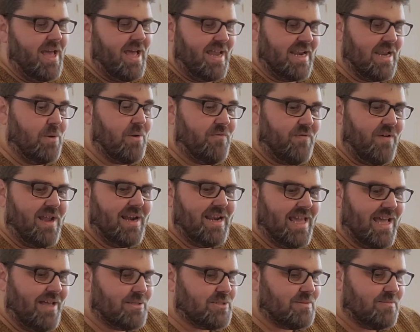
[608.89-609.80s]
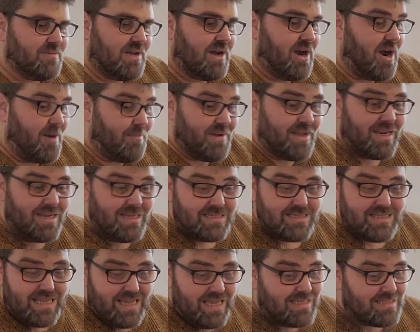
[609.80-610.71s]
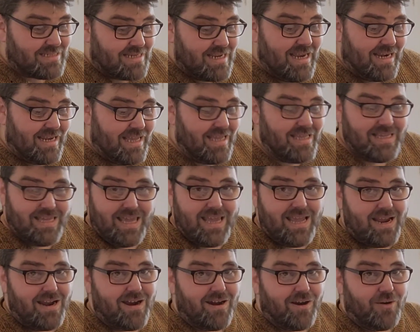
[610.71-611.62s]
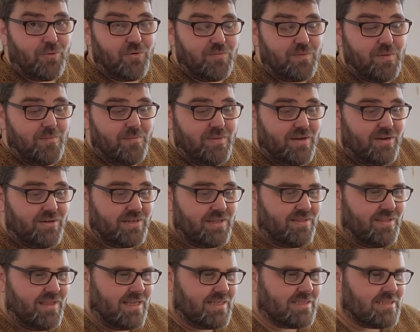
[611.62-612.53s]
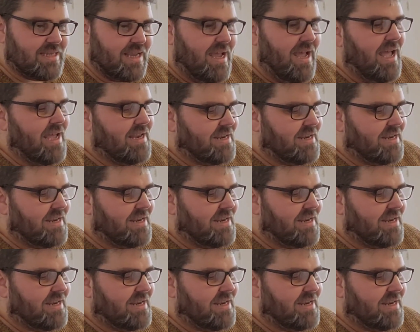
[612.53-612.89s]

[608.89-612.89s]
And now we finally have some car, because it's nearly a year we've been building this.